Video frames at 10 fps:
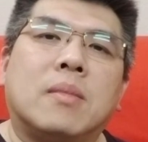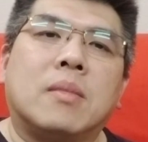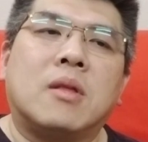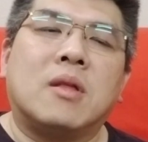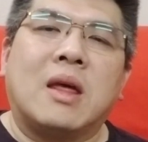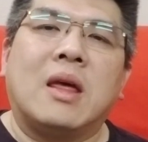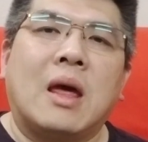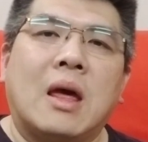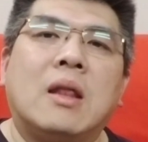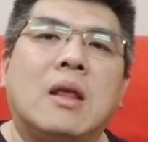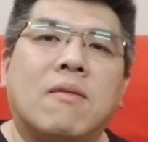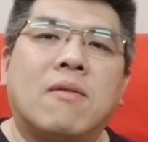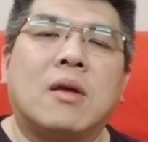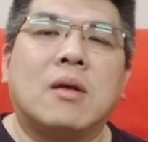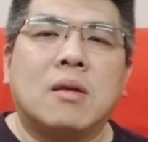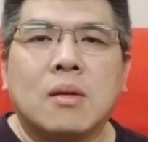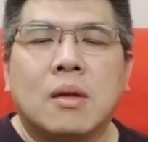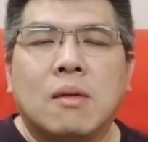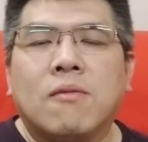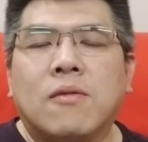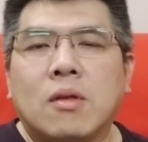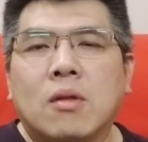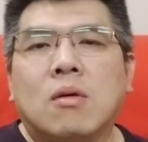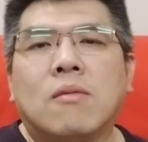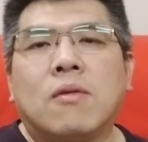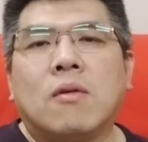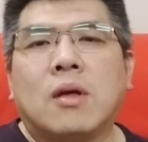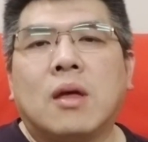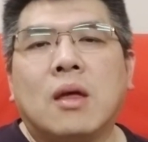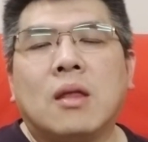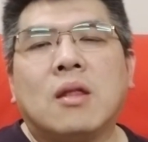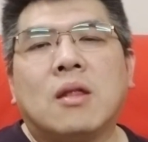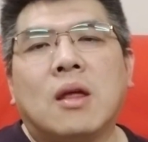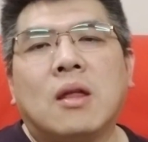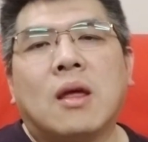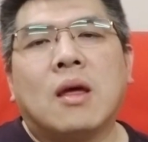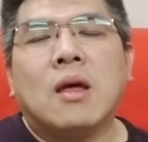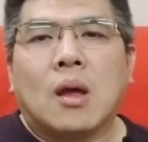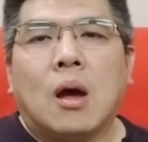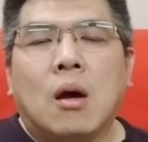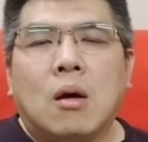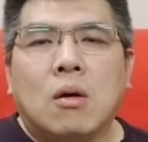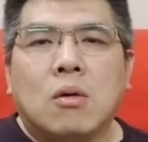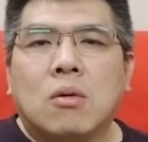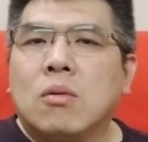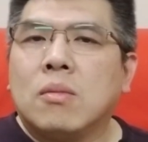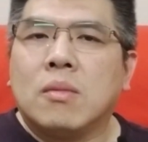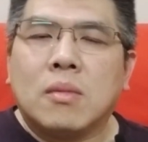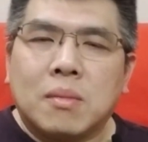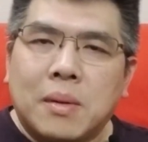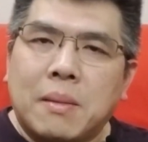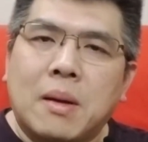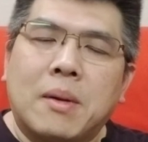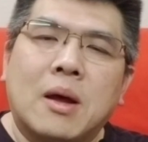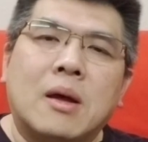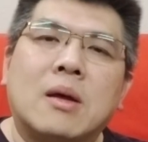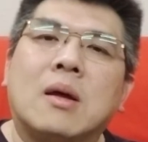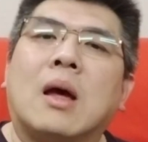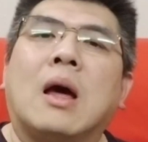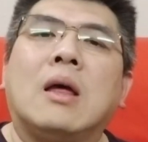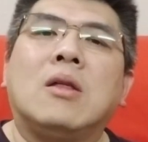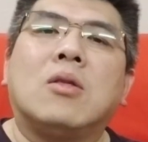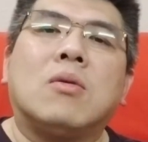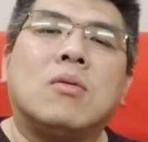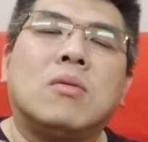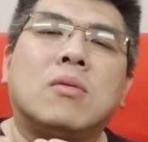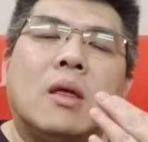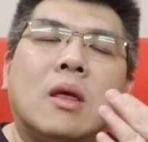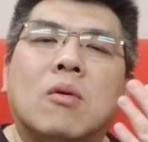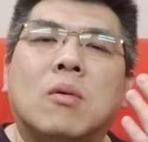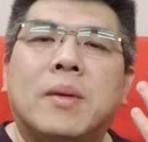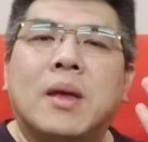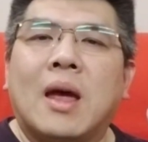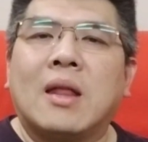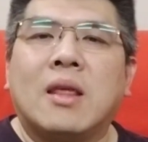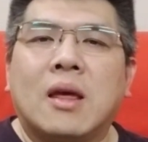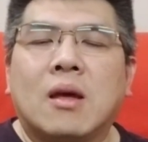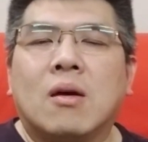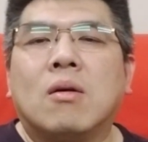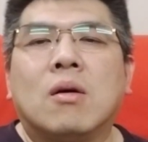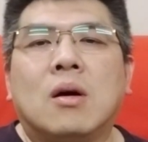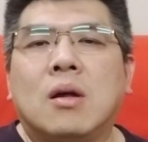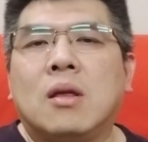say anything in front of your kids. Say that, oh, blah blah blah, I don't, it will be headache, or